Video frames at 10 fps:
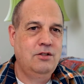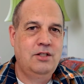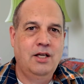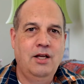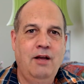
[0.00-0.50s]

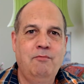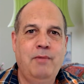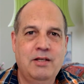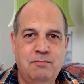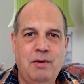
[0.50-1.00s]
have
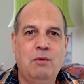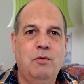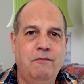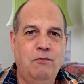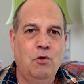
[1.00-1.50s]
some
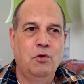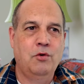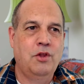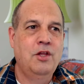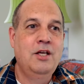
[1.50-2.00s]
backward and
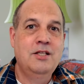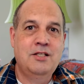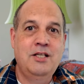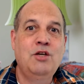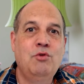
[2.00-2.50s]
forth
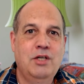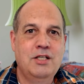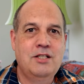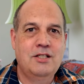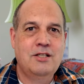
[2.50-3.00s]

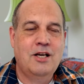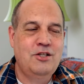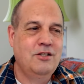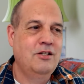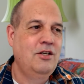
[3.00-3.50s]
synchronous
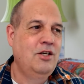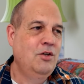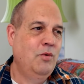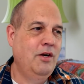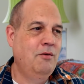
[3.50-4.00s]
discussion,
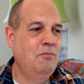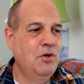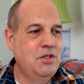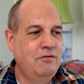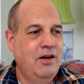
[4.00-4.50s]
where
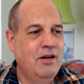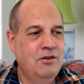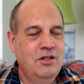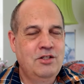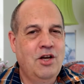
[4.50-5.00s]
most of our
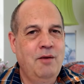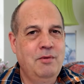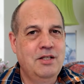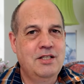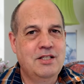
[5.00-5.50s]
time
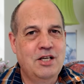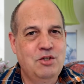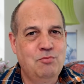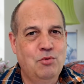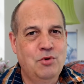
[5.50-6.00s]
in the
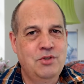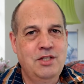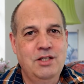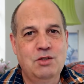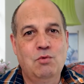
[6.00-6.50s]
discussion boards
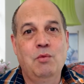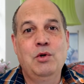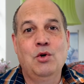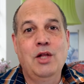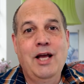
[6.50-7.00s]
is what we
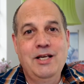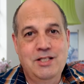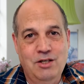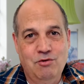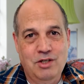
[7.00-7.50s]
call
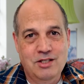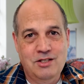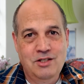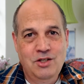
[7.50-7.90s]
asynchronous,